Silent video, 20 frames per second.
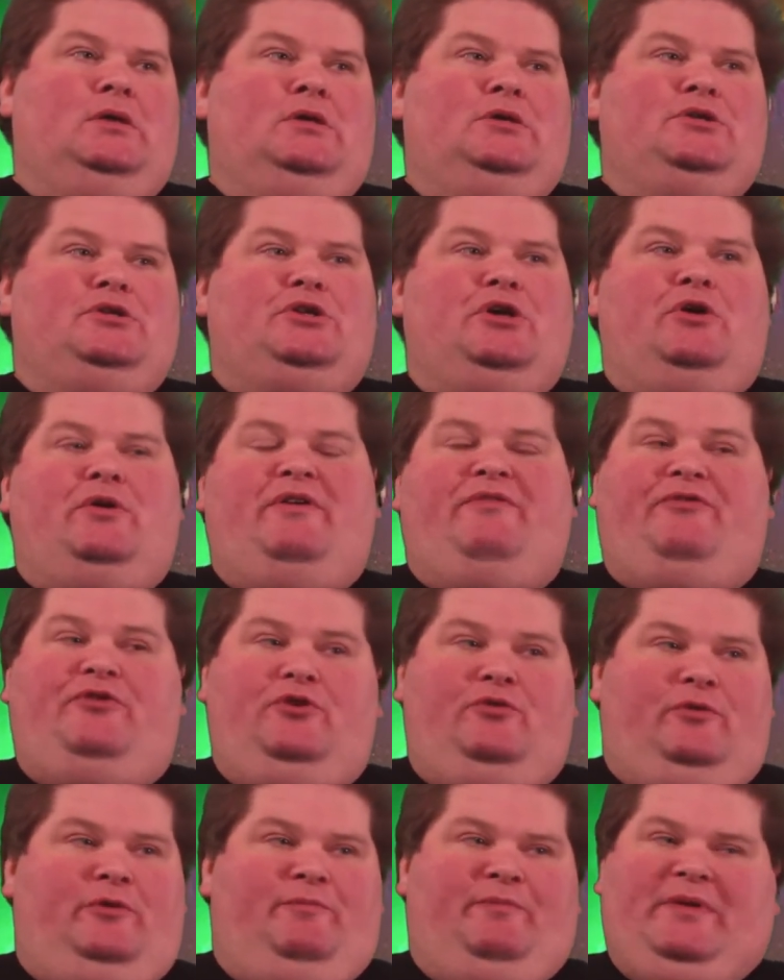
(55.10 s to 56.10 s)
So if
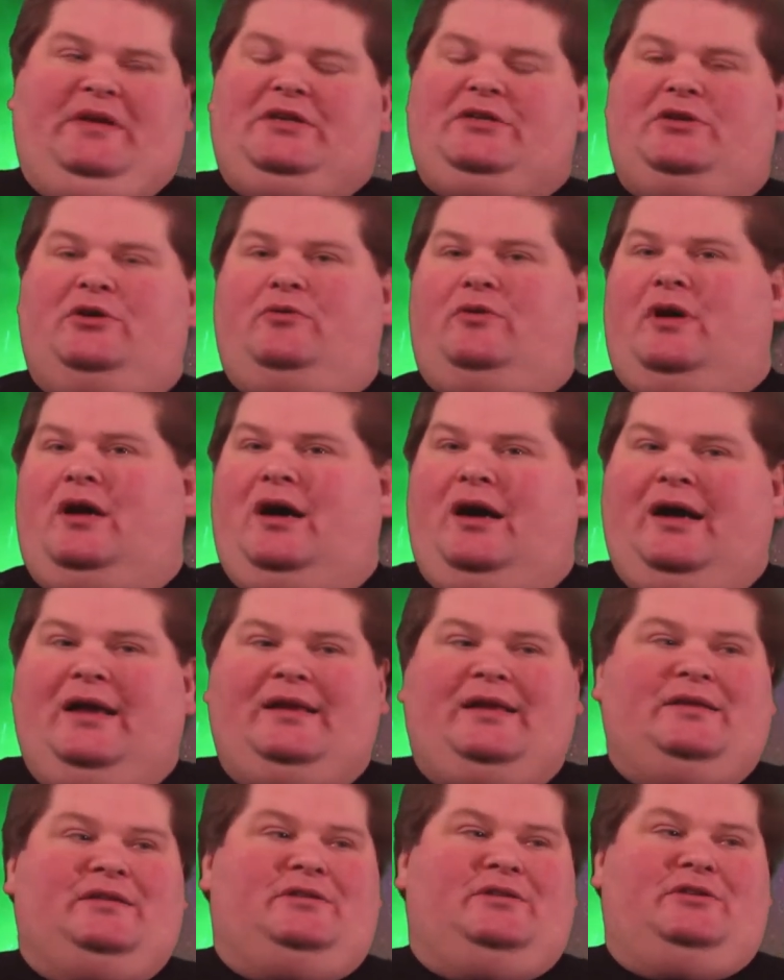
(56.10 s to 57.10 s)
you would be so
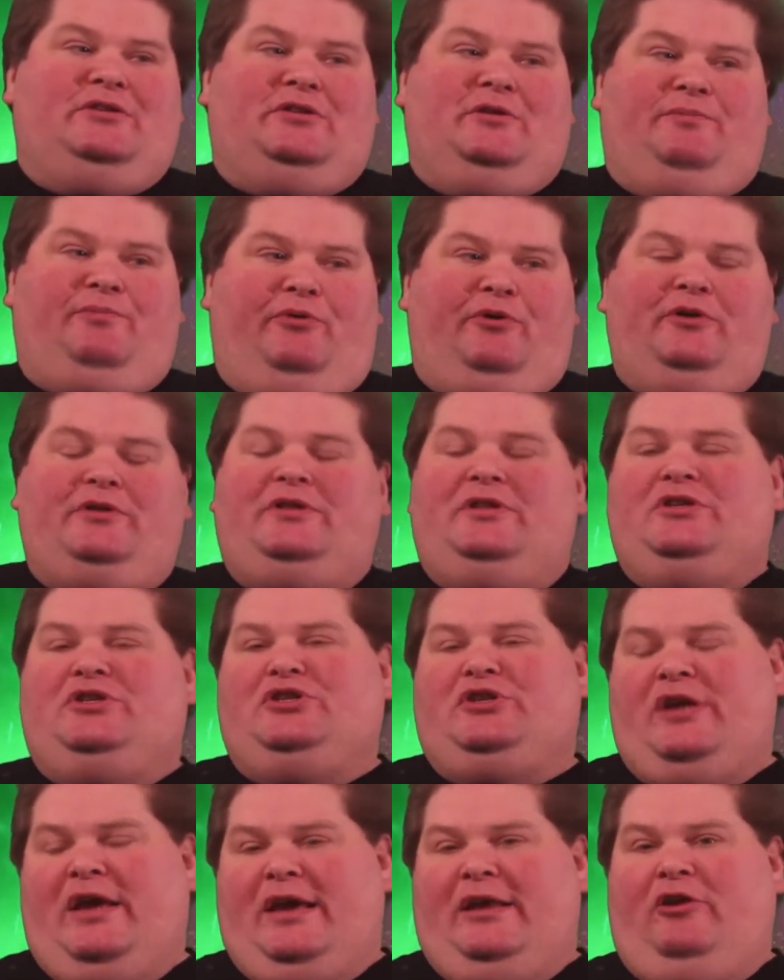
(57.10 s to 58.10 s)
kind as to support this
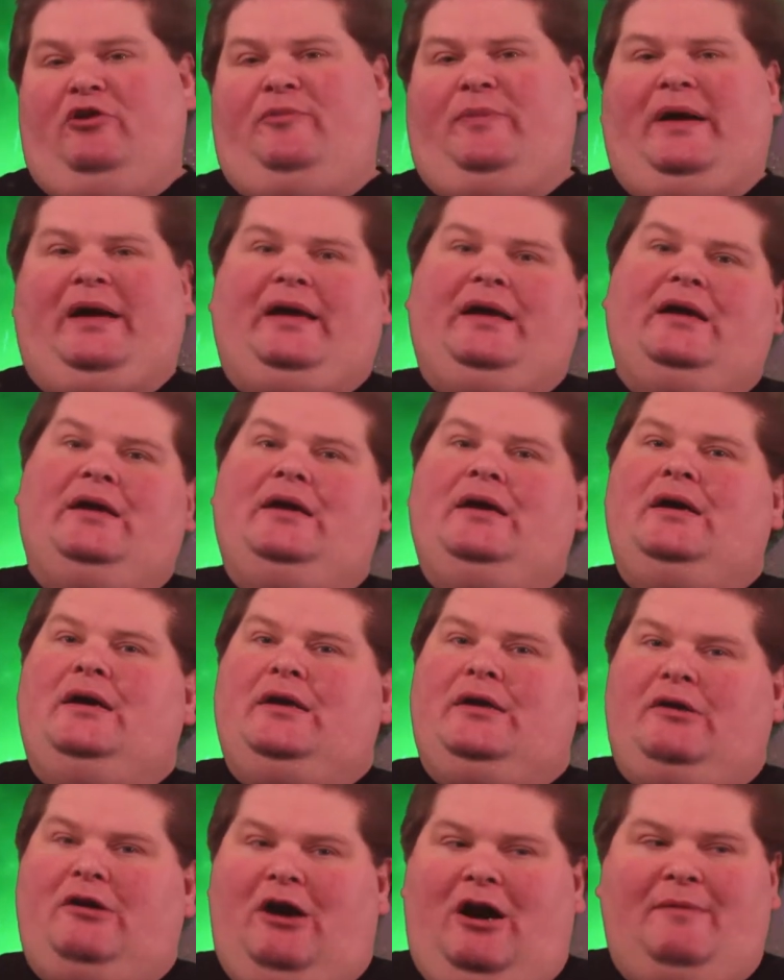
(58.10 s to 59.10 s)
channel by
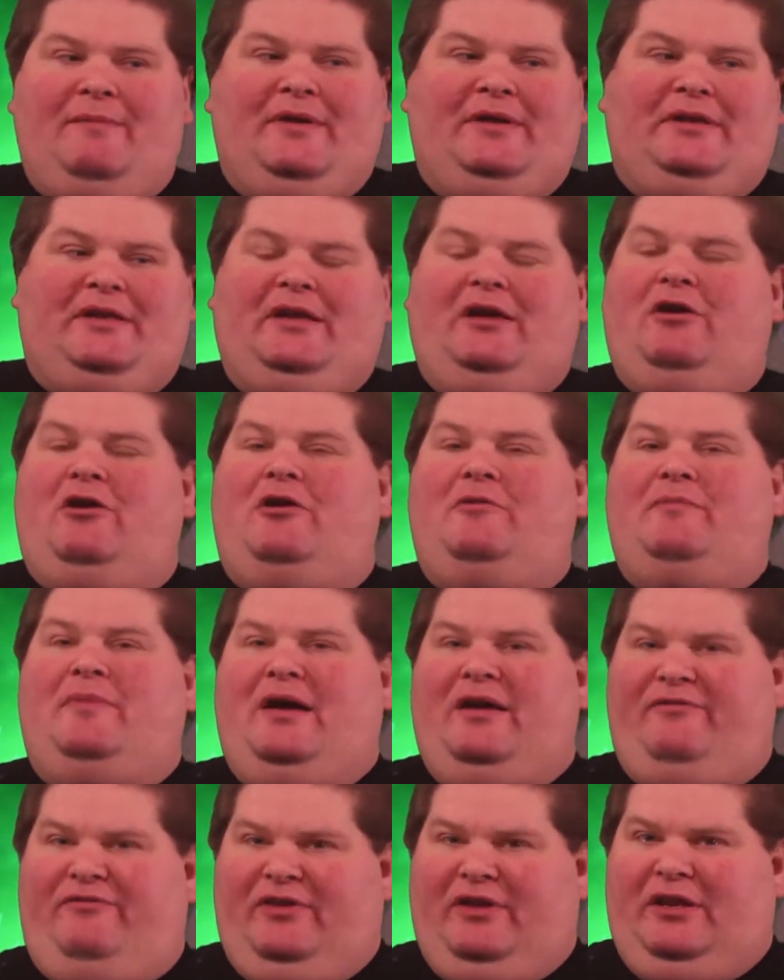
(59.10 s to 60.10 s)
commenting on
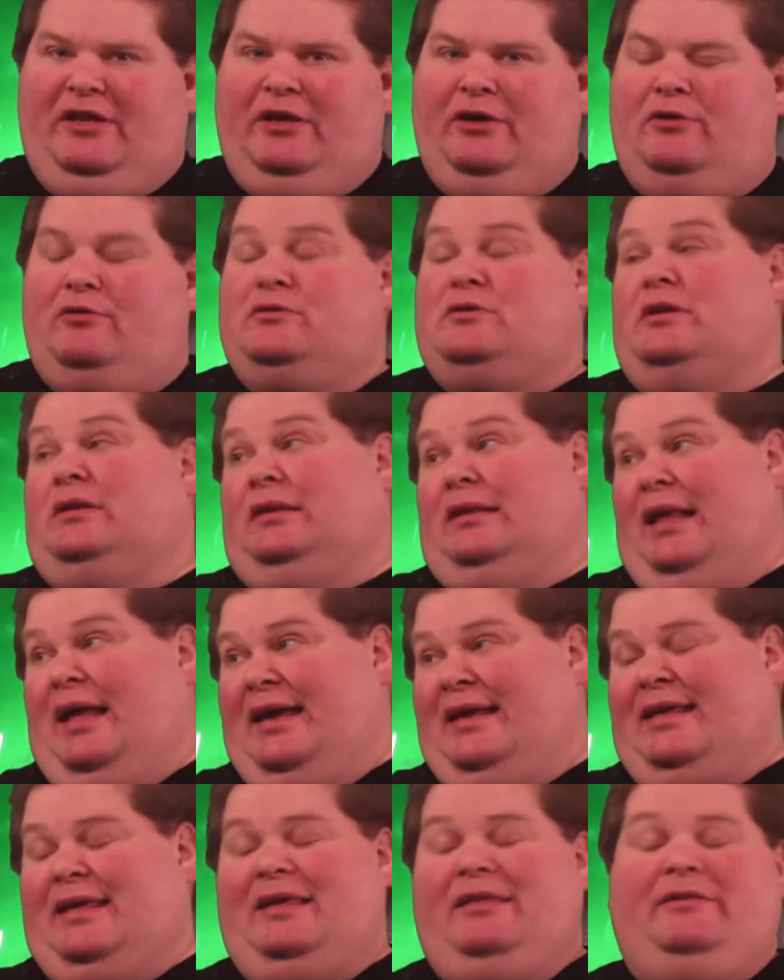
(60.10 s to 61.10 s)
my videos,
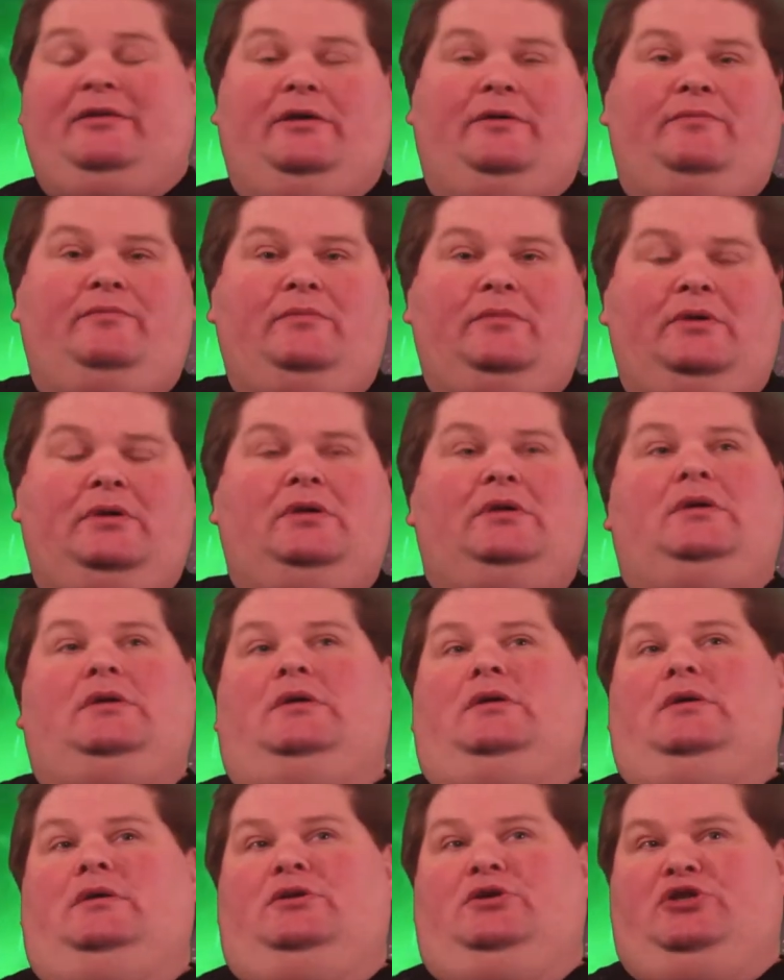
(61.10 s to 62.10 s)
liking them,
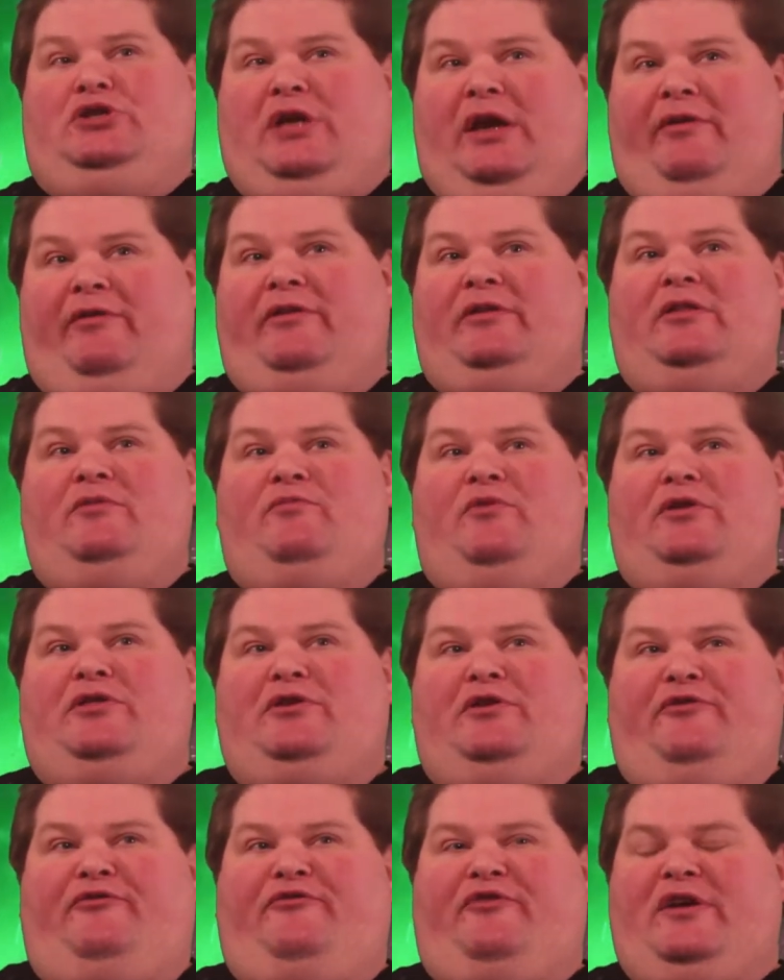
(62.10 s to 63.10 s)
sharing them
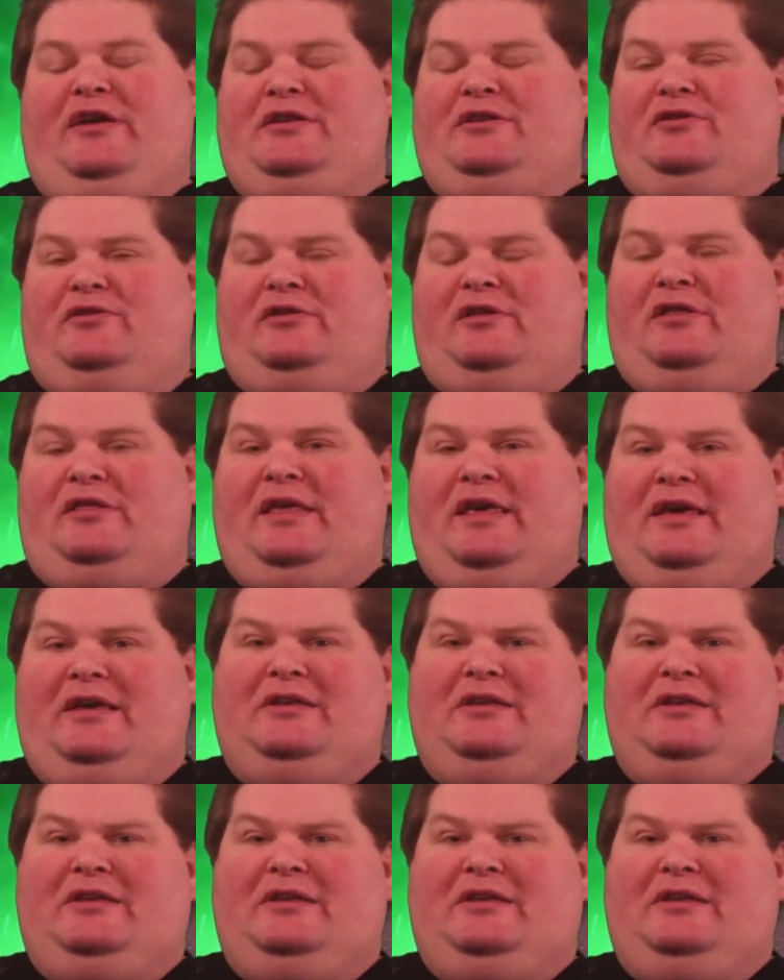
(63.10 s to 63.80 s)
with your friends so that they